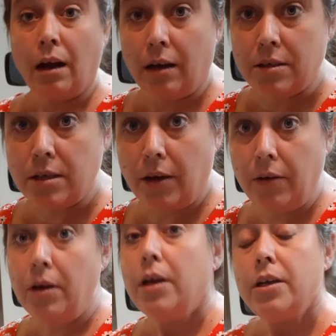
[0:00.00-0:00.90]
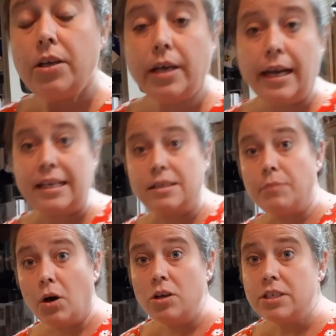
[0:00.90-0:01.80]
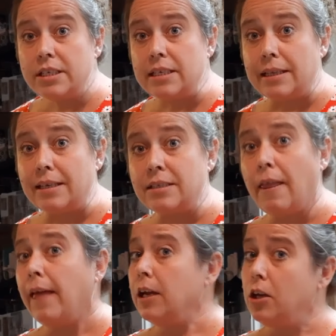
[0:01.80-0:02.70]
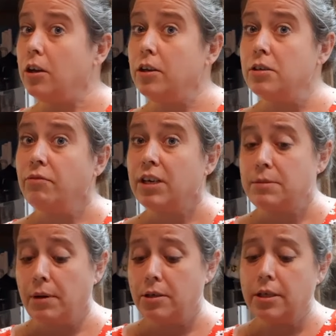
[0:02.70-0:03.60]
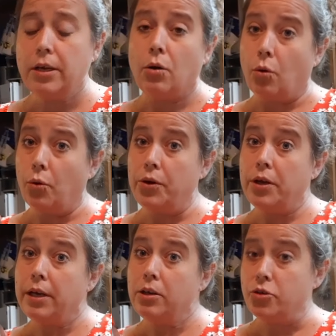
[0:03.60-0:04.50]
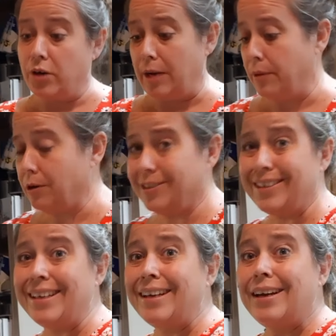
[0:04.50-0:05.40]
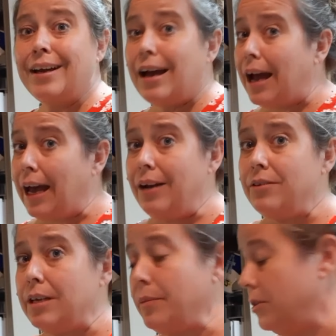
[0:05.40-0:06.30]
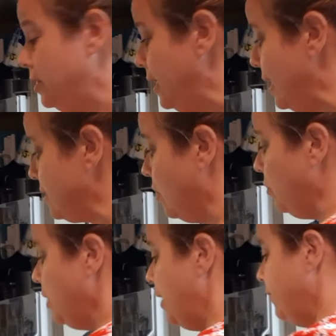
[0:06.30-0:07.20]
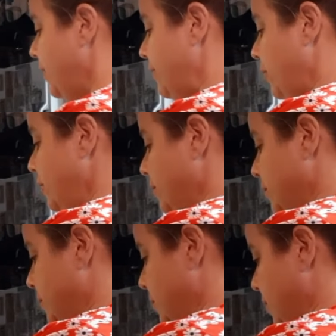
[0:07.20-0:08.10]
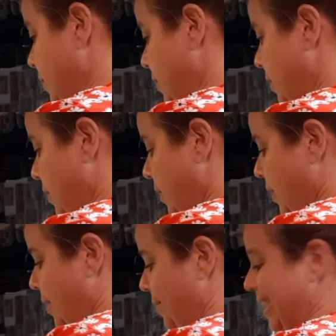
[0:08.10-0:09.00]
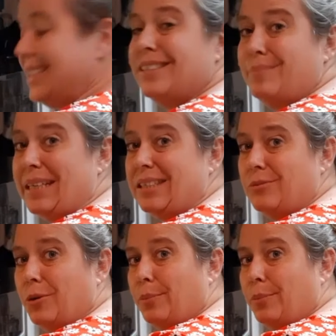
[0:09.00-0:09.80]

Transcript: Also, you can add some parsley to this. You can use fresh parsley or you can use dried parsley. I don't think parsley has a whole lot of flavor. It just makes it real